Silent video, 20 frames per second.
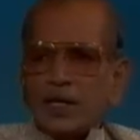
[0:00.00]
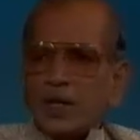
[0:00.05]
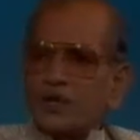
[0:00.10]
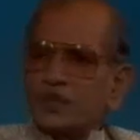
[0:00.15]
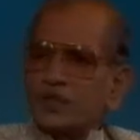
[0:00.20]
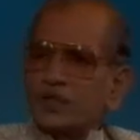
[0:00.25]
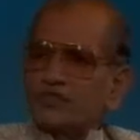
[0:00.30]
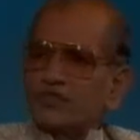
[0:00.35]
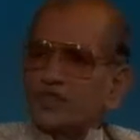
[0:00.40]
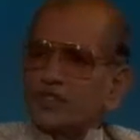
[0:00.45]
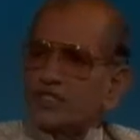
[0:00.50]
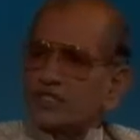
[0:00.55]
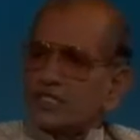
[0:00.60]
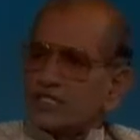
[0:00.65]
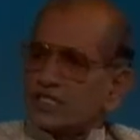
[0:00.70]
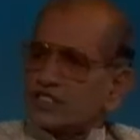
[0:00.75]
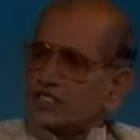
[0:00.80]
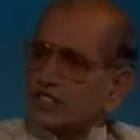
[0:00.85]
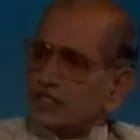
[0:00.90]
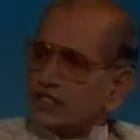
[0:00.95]
while out of
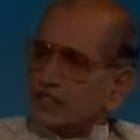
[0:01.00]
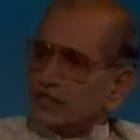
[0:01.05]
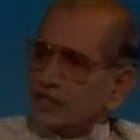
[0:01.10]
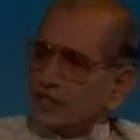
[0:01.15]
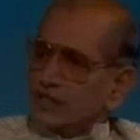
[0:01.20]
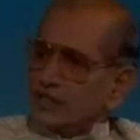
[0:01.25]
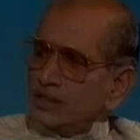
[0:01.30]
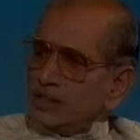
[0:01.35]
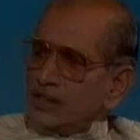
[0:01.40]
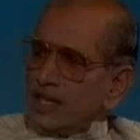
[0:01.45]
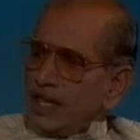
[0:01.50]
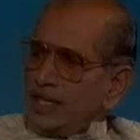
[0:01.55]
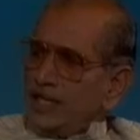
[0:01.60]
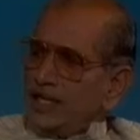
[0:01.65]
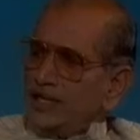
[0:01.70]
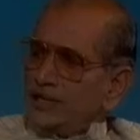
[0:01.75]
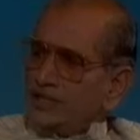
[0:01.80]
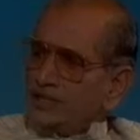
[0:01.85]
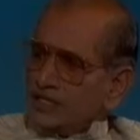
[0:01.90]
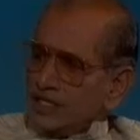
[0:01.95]
interest,
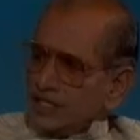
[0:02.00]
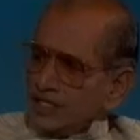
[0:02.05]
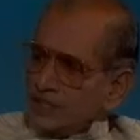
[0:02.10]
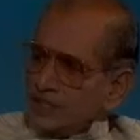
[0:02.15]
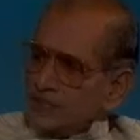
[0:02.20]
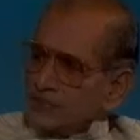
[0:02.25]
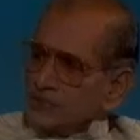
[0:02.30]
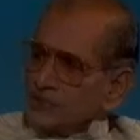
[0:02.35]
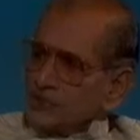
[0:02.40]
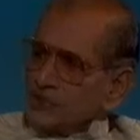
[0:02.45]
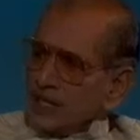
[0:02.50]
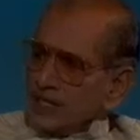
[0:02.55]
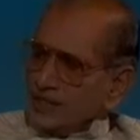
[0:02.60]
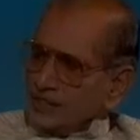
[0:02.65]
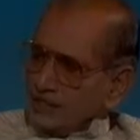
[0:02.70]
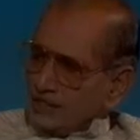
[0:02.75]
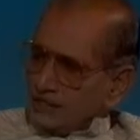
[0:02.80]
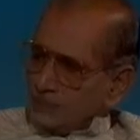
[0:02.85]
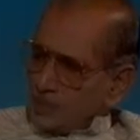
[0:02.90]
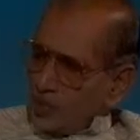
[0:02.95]
I have taken to
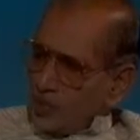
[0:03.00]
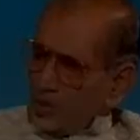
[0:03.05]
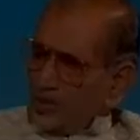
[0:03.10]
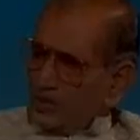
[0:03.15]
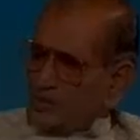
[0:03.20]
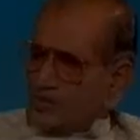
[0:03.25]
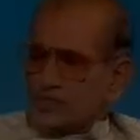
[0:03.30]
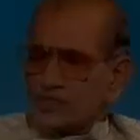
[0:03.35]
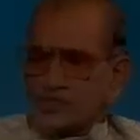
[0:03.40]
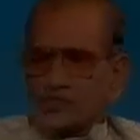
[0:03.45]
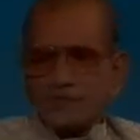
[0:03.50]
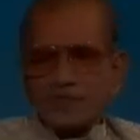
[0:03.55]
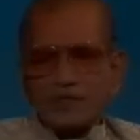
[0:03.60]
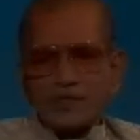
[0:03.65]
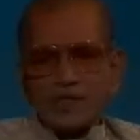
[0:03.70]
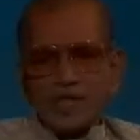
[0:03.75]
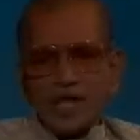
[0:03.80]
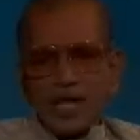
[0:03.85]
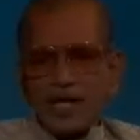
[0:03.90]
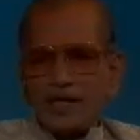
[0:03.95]
writing
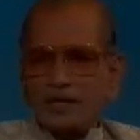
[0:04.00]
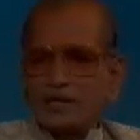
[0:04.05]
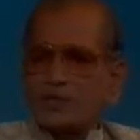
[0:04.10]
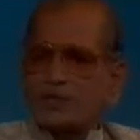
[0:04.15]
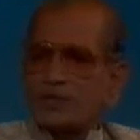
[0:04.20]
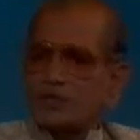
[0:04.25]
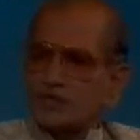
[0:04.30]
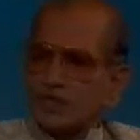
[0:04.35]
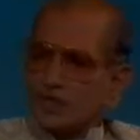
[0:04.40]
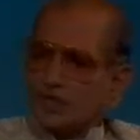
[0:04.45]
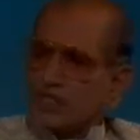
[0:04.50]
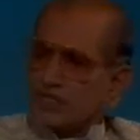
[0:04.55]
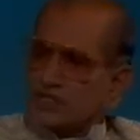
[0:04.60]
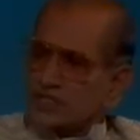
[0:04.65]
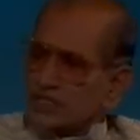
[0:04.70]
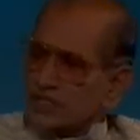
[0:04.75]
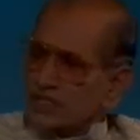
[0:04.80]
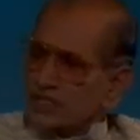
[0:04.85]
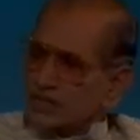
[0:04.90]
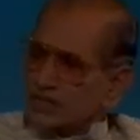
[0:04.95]
poems and to
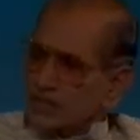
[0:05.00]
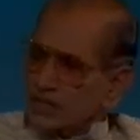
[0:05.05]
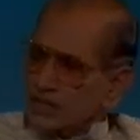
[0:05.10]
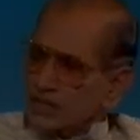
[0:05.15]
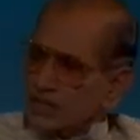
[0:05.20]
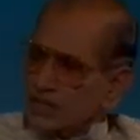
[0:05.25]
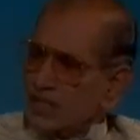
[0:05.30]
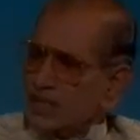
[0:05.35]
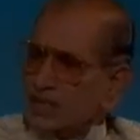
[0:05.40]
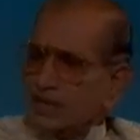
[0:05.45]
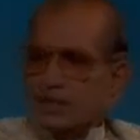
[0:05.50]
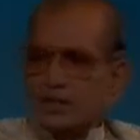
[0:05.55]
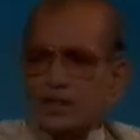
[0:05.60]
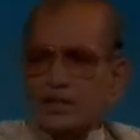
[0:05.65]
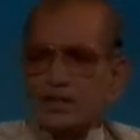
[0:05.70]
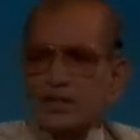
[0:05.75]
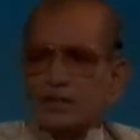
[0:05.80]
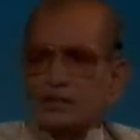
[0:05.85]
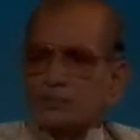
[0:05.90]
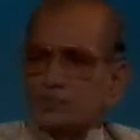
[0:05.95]
some extent
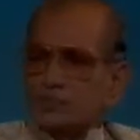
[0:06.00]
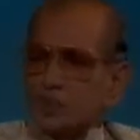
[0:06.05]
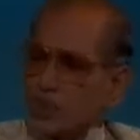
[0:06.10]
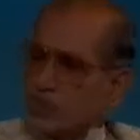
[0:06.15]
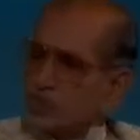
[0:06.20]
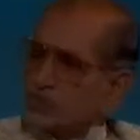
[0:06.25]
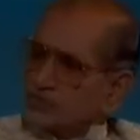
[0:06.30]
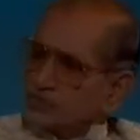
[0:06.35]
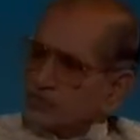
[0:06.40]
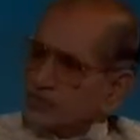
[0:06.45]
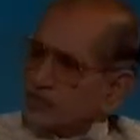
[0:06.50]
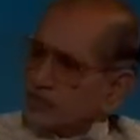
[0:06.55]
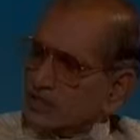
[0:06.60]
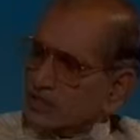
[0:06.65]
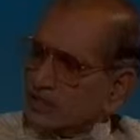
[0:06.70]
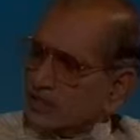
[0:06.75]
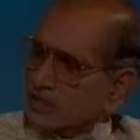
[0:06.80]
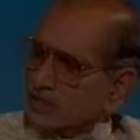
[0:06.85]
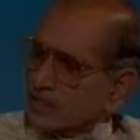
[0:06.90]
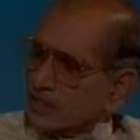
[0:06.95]
critical prose
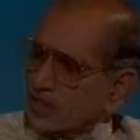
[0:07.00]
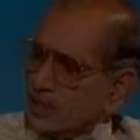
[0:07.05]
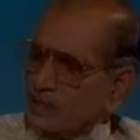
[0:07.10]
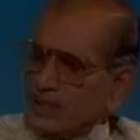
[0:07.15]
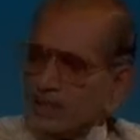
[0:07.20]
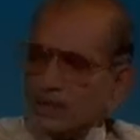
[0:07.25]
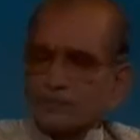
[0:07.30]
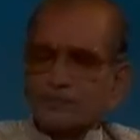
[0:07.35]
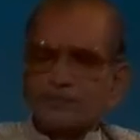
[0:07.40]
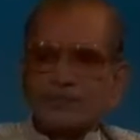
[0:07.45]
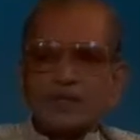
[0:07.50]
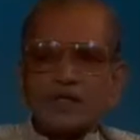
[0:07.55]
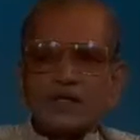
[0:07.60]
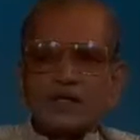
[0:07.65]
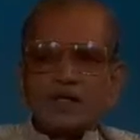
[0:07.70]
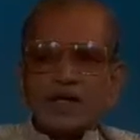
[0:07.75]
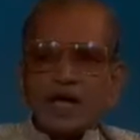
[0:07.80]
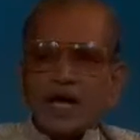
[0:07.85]
works in Tamil.